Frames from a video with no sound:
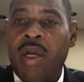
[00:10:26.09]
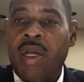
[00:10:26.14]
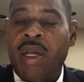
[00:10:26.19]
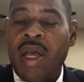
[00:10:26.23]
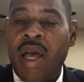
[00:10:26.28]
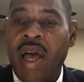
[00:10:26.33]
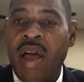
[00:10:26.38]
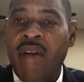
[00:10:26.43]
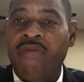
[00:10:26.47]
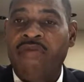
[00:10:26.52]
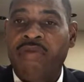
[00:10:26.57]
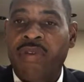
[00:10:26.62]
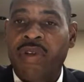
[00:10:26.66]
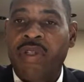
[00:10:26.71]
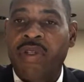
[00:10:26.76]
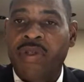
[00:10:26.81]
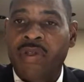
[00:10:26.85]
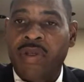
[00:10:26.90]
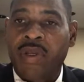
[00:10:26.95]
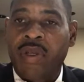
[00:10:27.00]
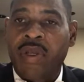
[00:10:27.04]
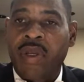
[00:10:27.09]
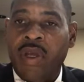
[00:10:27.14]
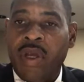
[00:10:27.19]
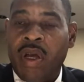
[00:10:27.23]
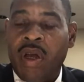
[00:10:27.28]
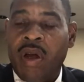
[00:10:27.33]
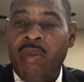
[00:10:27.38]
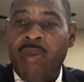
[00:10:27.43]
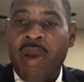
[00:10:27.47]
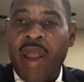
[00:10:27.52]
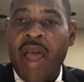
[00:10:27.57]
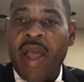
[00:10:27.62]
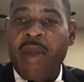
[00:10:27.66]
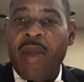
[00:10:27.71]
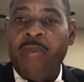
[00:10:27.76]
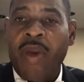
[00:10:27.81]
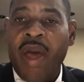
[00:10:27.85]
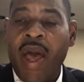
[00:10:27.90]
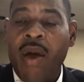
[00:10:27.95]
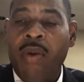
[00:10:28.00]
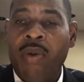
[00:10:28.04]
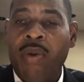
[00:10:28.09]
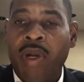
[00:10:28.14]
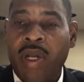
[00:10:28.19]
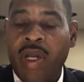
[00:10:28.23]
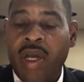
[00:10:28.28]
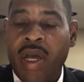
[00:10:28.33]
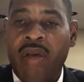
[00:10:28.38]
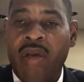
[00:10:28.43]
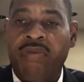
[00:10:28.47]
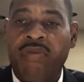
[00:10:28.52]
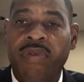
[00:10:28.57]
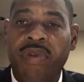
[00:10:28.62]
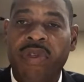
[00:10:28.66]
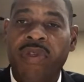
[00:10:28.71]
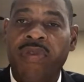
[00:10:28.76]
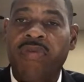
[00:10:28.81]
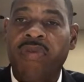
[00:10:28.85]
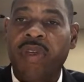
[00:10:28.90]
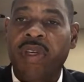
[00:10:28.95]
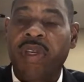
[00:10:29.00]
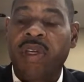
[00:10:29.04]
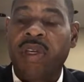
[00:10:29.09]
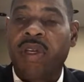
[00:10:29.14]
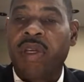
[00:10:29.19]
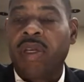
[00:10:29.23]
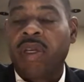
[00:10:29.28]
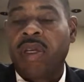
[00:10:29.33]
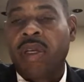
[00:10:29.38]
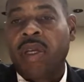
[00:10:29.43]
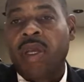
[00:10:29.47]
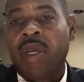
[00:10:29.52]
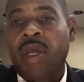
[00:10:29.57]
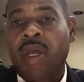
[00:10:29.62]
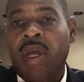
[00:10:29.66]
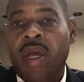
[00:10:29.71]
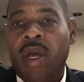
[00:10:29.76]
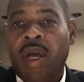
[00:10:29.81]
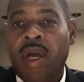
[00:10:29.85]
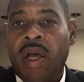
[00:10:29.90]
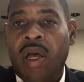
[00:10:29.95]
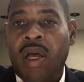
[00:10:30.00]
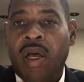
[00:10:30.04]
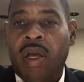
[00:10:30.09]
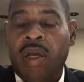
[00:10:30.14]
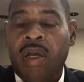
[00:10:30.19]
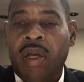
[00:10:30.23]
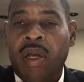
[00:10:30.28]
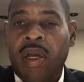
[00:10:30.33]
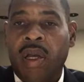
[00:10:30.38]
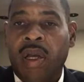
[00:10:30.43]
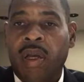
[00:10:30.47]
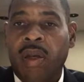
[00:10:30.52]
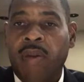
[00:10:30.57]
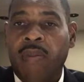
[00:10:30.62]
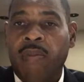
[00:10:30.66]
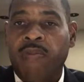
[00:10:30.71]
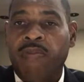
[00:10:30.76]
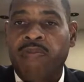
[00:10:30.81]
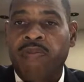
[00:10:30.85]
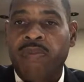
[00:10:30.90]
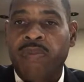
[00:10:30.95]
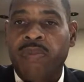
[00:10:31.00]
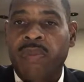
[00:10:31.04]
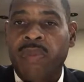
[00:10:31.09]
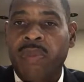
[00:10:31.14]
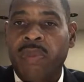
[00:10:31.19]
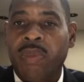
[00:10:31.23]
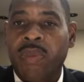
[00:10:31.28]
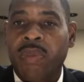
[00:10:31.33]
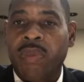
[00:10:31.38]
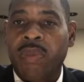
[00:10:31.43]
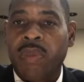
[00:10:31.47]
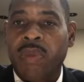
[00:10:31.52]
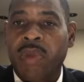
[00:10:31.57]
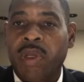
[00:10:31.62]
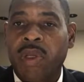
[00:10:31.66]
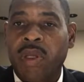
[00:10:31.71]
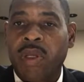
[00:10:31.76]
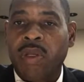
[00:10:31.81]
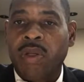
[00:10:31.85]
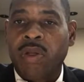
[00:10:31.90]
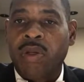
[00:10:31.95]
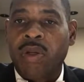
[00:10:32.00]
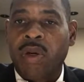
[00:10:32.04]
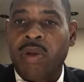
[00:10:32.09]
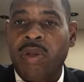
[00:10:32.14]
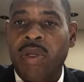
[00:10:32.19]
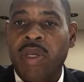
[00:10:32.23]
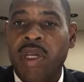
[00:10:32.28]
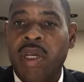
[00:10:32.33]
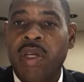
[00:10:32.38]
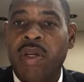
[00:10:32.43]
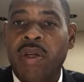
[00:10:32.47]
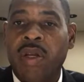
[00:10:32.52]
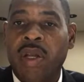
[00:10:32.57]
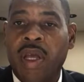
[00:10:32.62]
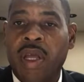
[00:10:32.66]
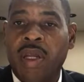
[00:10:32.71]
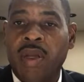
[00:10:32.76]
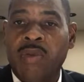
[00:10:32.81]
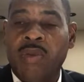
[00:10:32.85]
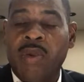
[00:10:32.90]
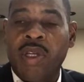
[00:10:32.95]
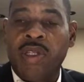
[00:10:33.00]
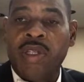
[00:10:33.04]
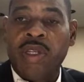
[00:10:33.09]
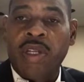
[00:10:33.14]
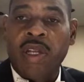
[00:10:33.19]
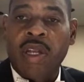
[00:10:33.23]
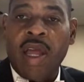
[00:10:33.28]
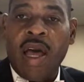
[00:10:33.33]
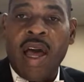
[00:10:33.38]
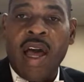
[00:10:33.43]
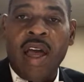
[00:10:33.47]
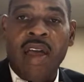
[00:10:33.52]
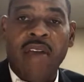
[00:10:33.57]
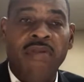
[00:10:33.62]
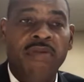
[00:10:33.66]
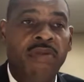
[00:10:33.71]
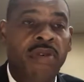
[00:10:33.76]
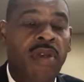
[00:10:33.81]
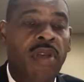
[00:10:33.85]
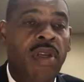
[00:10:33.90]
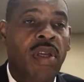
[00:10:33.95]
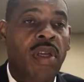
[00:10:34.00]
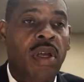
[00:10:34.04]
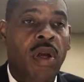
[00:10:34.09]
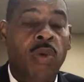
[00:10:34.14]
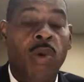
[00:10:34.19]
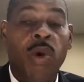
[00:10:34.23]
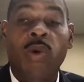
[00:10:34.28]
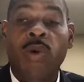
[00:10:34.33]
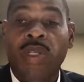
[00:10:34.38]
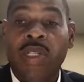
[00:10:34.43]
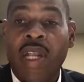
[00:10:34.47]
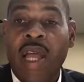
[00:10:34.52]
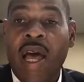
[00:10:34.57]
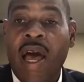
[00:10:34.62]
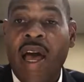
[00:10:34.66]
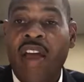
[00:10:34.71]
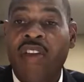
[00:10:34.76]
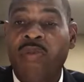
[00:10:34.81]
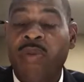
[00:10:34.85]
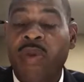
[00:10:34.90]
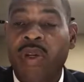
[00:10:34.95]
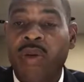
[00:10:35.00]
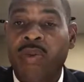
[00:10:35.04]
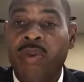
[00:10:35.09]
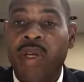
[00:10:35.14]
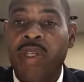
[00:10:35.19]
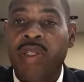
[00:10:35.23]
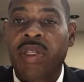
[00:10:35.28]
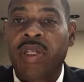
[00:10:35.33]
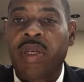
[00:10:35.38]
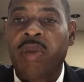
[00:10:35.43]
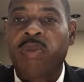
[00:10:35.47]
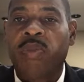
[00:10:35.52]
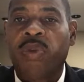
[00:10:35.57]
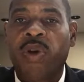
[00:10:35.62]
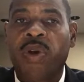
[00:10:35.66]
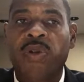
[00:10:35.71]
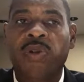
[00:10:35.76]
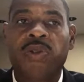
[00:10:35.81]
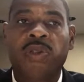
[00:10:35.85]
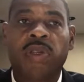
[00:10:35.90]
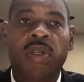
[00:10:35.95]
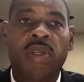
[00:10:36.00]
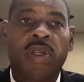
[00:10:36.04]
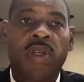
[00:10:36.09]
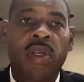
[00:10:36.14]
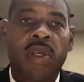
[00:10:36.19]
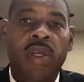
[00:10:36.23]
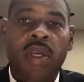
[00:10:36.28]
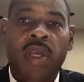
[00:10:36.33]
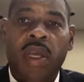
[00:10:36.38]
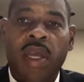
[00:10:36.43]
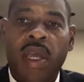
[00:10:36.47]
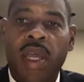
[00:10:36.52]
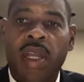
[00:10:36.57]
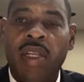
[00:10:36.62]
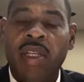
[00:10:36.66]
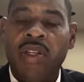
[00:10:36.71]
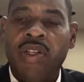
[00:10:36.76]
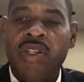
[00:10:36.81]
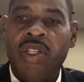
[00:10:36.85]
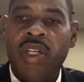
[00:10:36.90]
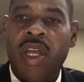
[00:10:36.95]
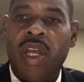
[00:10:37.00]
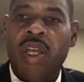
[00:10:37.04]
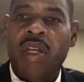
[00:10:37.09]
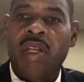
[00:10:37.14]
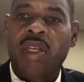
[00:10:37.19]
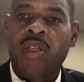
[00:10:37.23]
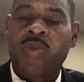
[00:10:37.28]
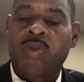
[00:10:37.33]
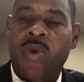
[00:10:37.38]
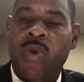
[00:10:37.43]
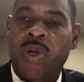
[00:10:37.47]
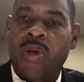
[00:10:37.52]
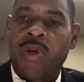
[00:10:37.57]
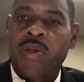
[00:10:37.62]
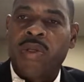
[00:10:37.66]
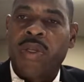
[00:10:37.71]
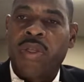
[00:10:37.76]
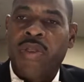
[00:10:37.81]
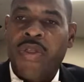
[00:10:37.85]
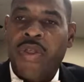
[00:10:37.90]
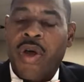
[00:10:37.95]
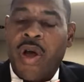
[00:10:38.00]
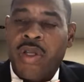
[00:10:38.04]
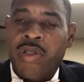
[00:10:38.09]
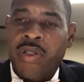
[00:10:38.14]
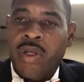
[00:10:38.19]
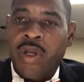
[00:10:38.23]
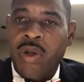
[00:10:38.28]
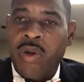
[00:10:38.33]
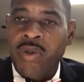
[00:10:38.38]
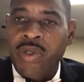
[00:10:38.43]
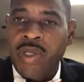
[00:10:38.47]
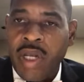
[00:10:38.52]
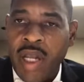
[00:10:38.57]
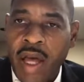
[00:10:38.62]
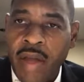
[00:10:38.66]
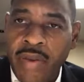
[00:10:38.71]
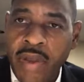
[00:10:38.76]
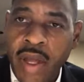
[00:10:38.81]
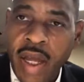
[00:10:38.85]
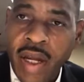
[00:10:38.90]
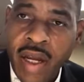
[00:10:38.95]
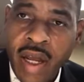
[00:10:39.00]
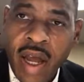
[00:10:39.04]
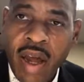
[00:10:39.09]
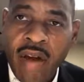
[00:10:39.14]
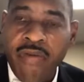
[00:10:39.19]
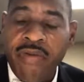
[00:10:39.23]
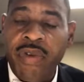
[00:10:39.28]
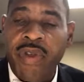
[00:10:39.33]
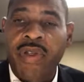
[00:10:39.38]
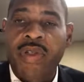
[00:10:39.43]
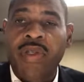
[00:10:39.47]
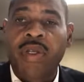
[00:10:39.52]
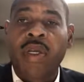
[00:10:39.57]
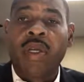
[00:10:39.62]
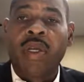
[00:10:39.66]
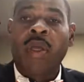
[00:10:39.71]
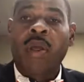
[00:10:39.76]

conference, a Black Power conference via, the internet. It wasn't was live, but it wasn't in person. And he shared his words and thoughts closing out that conference.